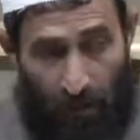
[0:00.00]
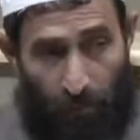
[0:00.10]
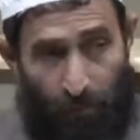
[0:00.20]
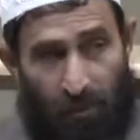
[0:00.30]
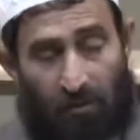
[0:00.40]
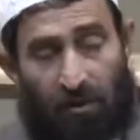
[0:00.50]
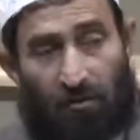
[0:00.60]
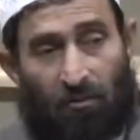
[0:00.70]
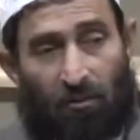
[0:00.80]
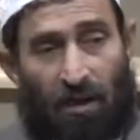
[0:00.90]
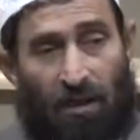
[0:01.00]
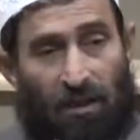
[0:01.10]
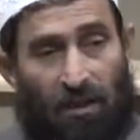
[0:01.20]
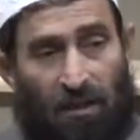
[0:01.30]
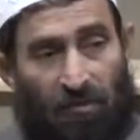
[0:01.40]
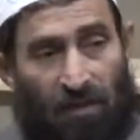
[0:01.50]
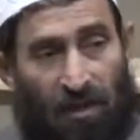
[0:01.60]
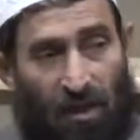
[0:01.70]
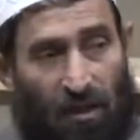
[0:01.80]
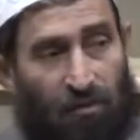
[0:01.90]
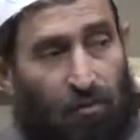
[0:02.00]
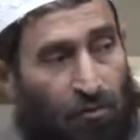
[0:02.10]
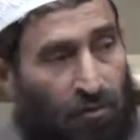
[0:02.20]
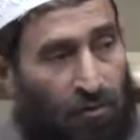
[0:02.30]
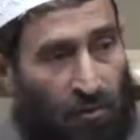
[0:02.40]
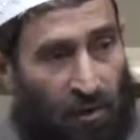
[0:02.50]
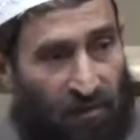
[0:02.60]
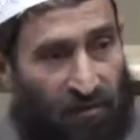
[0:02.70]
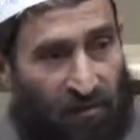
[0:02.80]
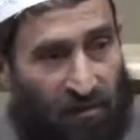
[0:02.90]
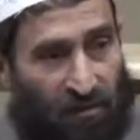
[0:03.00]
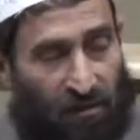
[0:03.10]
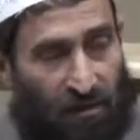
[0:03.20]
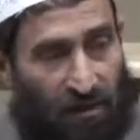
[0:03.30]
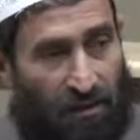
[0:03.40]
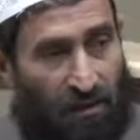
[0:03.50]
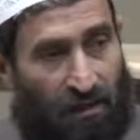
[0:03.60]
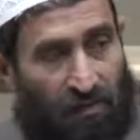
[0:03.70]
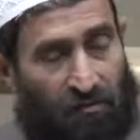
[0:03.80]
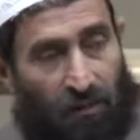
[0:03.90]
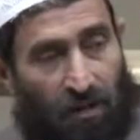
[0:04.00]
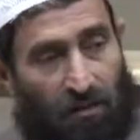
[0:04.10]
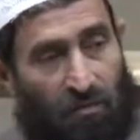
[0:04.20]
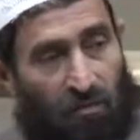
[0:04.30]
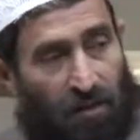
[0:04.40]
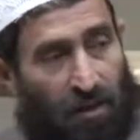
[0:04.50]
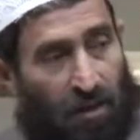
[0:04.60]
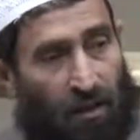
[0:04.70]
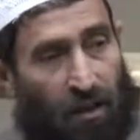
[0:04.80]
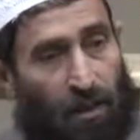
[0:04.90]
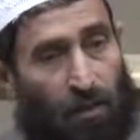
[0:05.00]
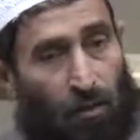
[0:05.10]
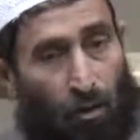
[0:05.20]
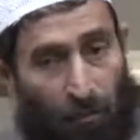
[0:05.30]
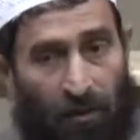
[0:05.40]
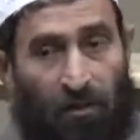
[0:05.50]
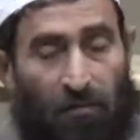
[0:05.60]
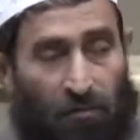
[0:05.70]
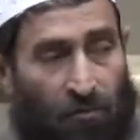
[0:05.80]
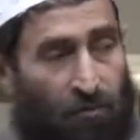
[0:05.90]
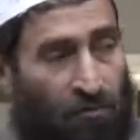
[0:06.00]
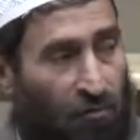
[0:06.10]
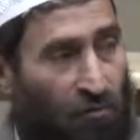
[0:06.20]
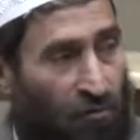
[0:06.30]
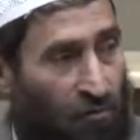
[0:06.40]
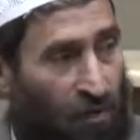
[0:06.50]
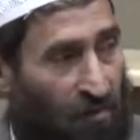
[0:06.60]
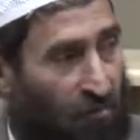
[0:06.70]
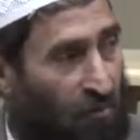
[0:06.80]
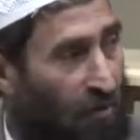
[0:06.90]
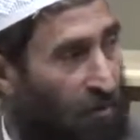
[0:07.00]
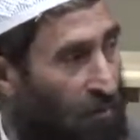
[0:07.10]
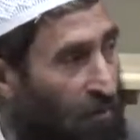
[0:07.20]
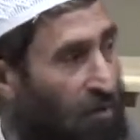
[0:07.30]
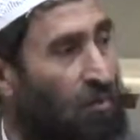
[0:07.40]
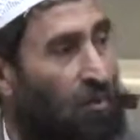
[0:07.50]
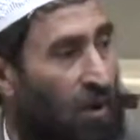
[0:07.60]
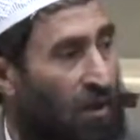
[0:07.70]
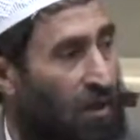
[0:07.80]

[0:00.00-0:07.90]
But in Qur'an Kareem there are two surahs that Allah subhanahu wa ta'ala, He opened up those two surahs with the word wail.